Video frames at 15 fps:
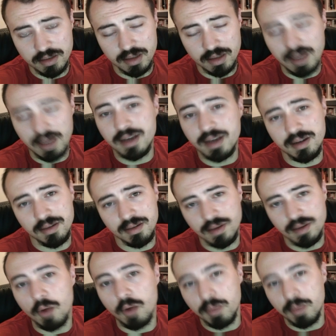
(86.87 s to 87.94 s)
like
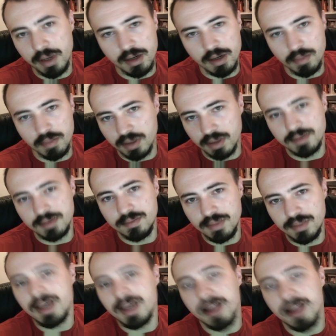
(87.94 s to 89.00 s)
our player, but
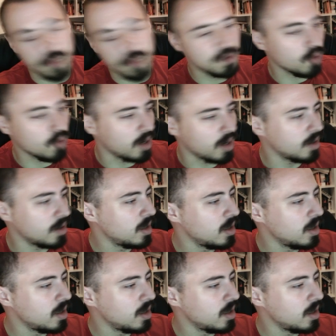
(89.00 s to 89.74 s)
the enemy sprite.